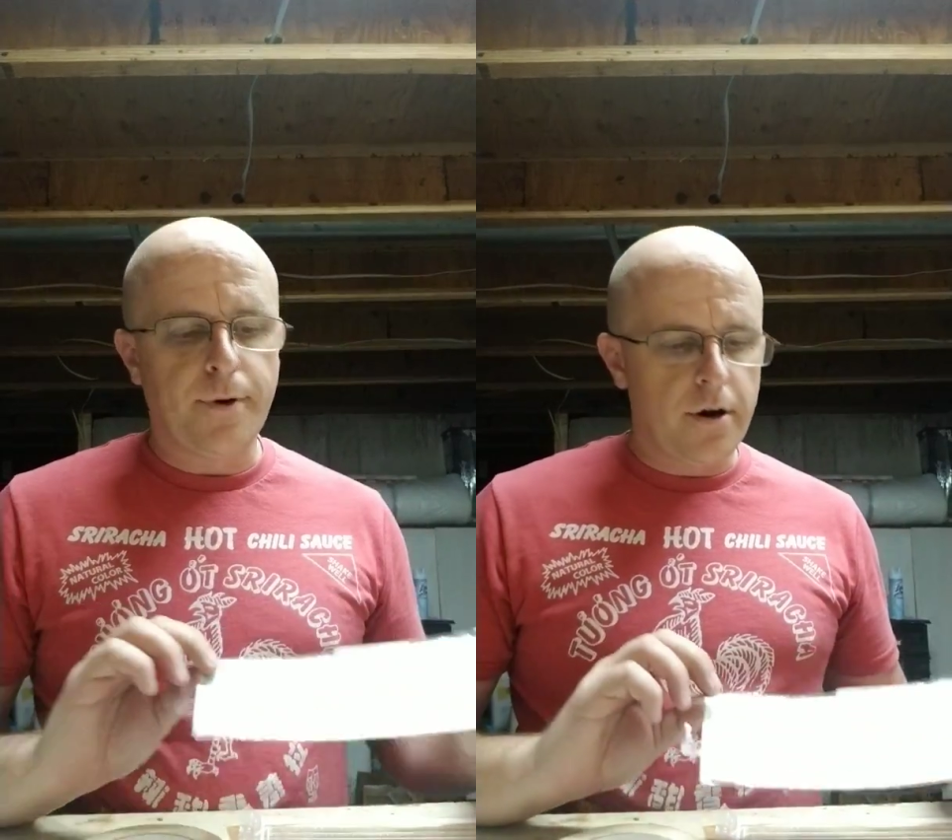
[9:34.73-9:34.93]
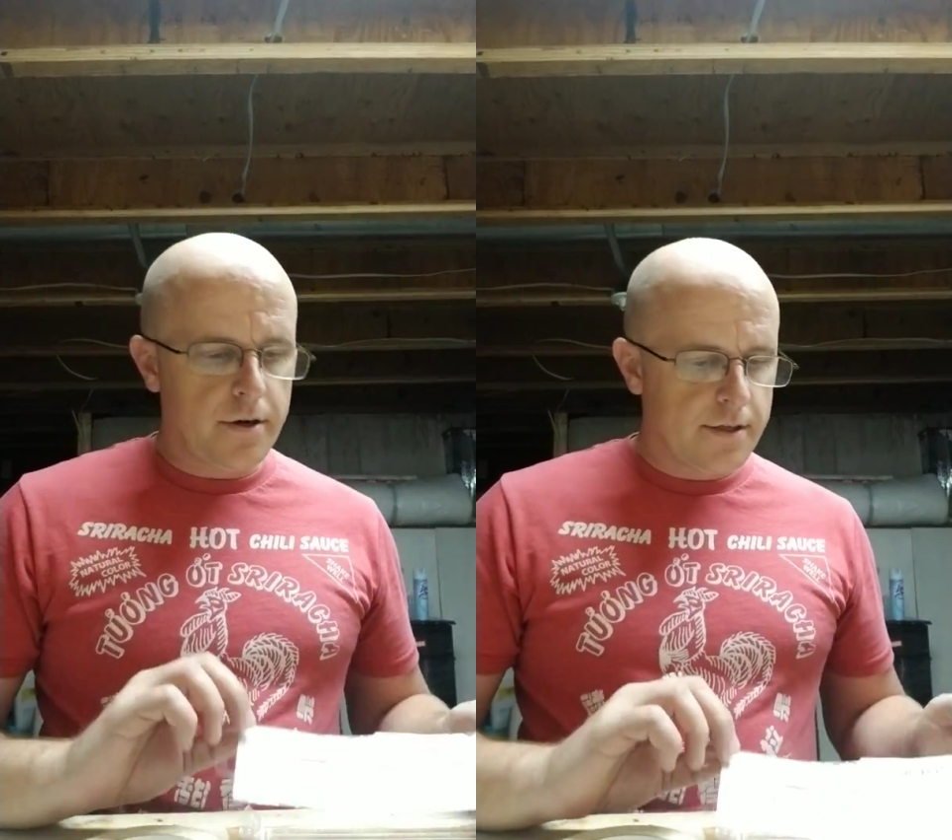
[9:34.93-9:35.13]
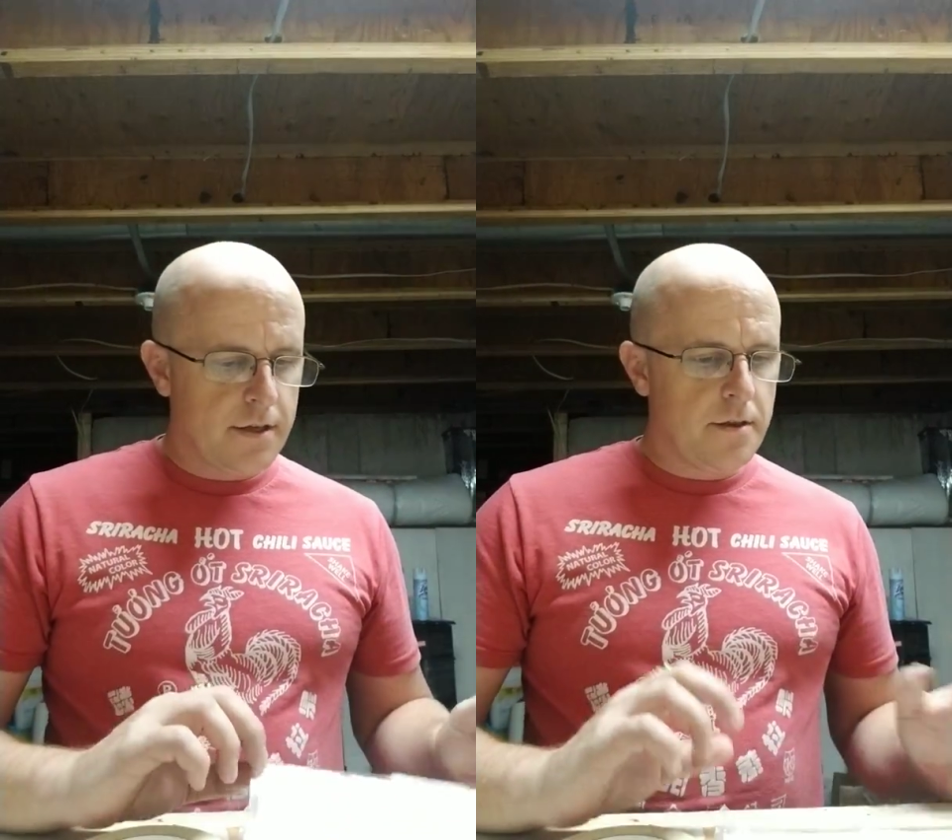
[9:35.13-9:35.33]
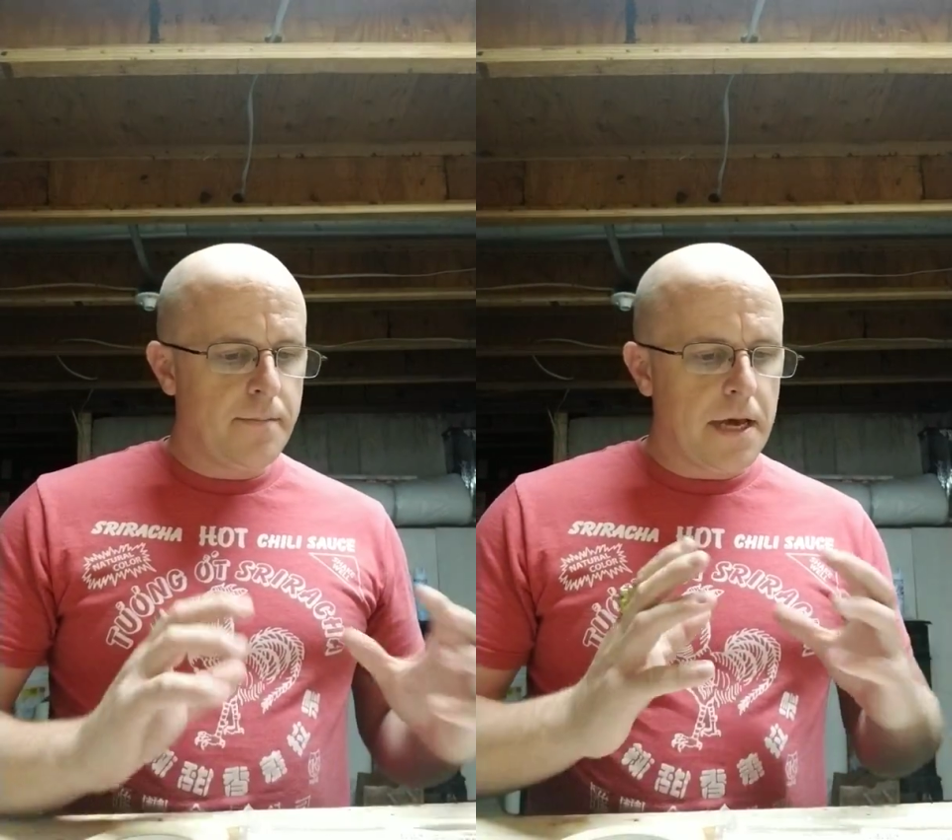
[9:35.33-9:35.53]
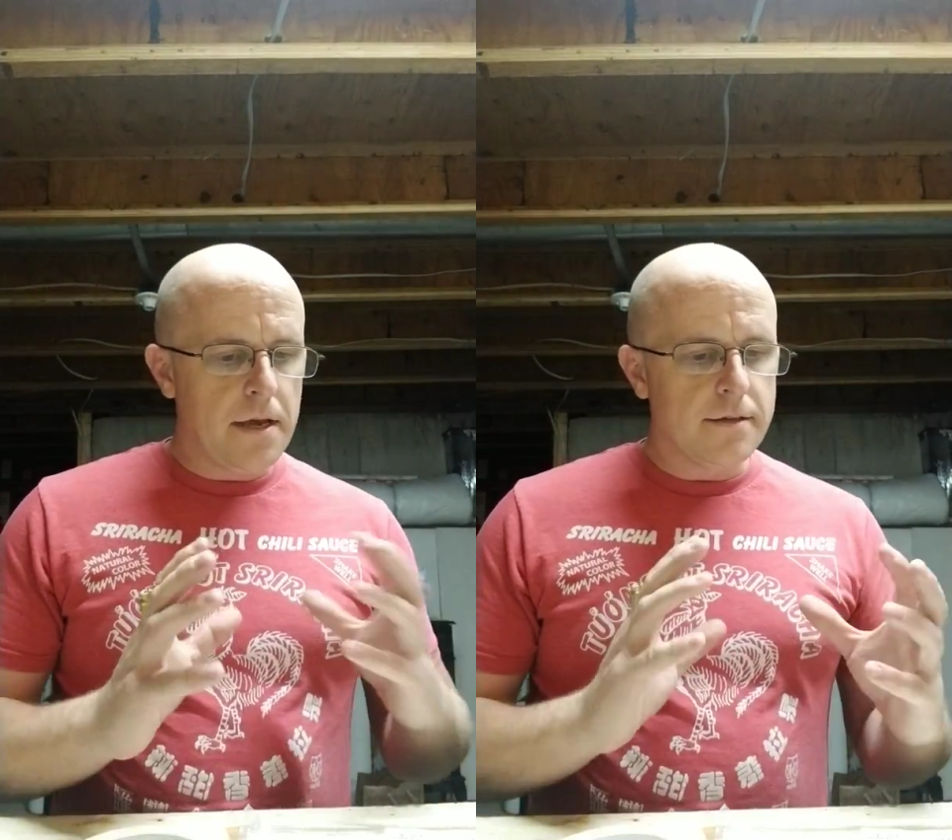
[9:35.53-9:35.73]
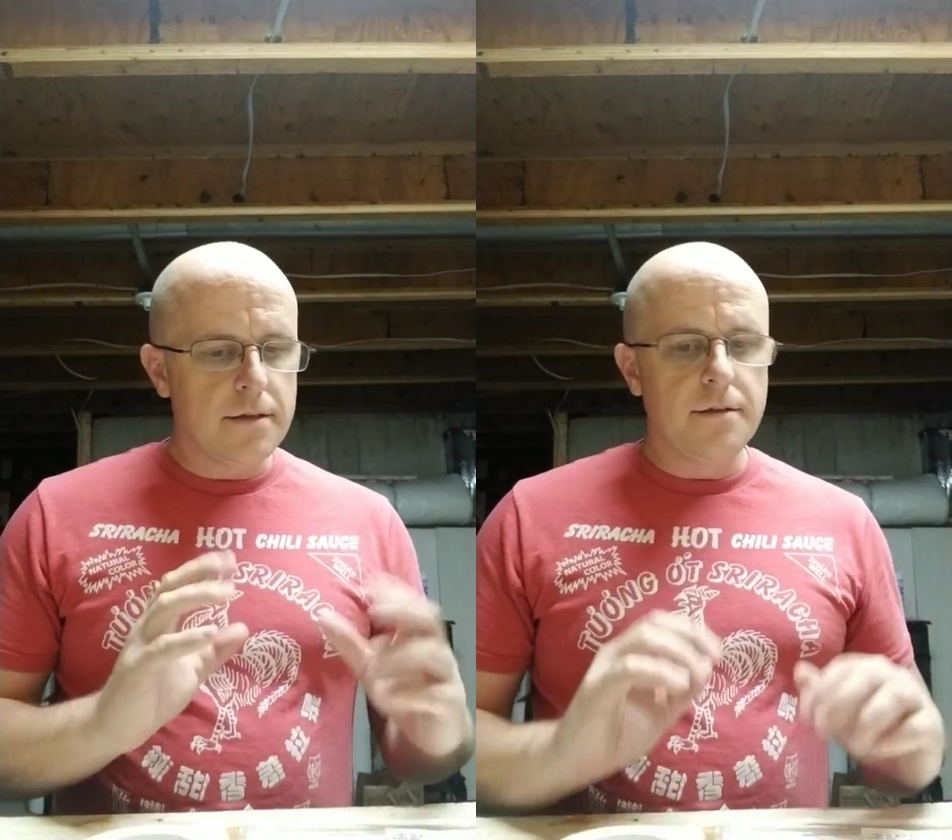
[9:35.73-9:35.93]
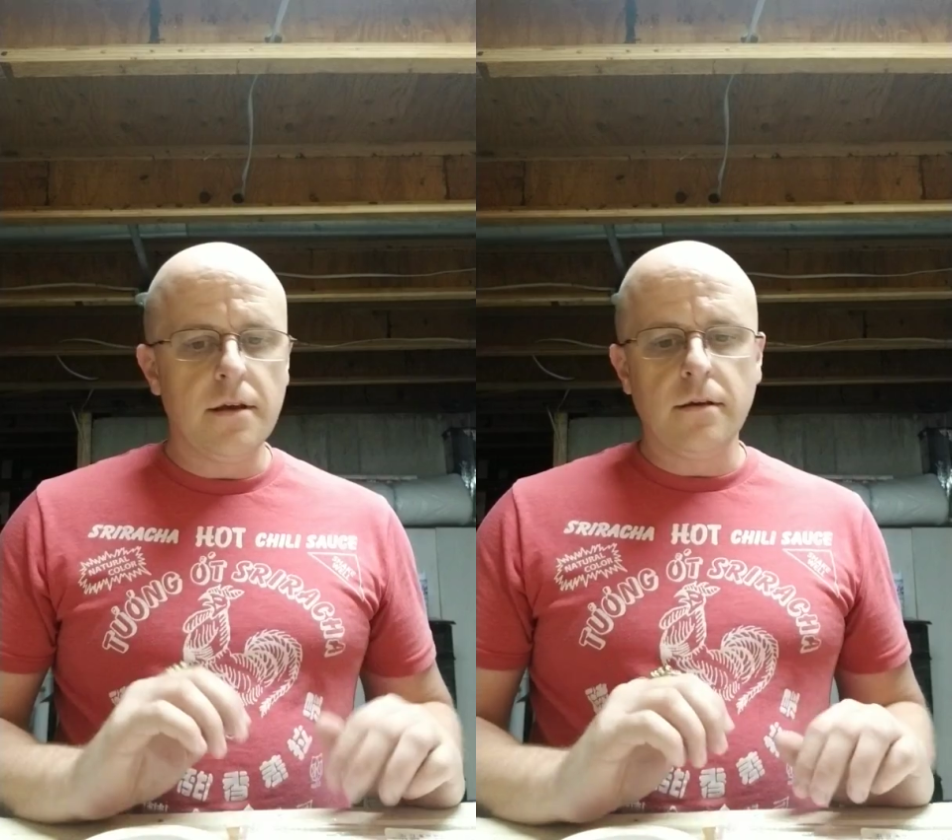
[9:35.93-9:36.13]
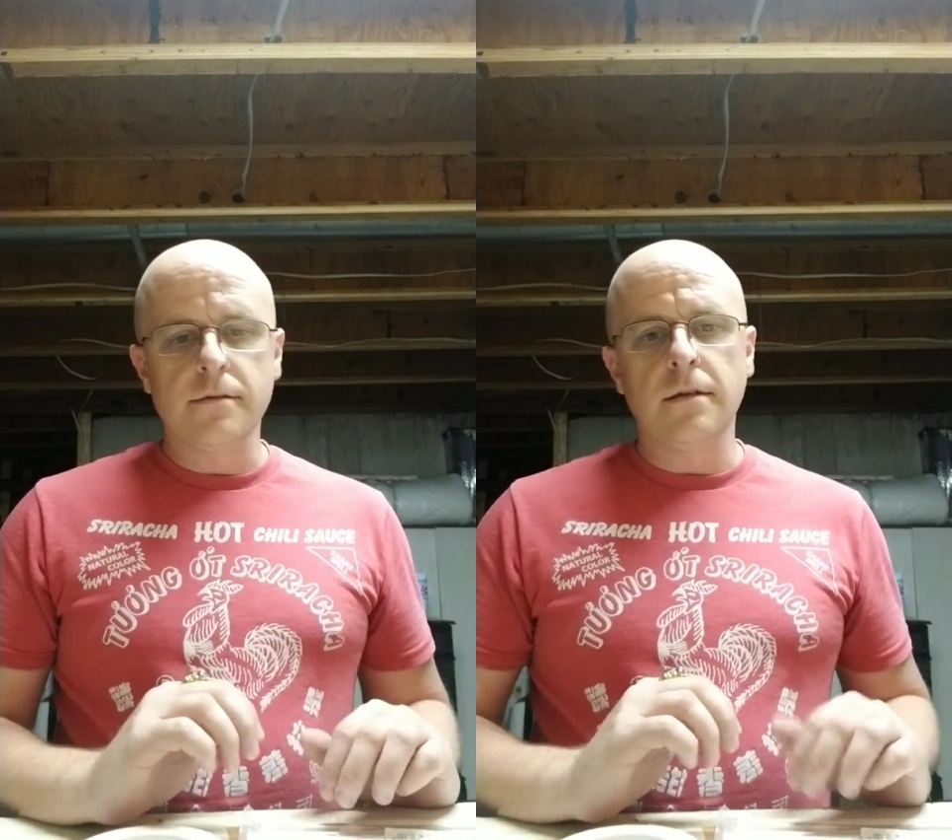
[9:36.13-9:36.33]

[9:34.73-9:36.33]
parts and the bays and things,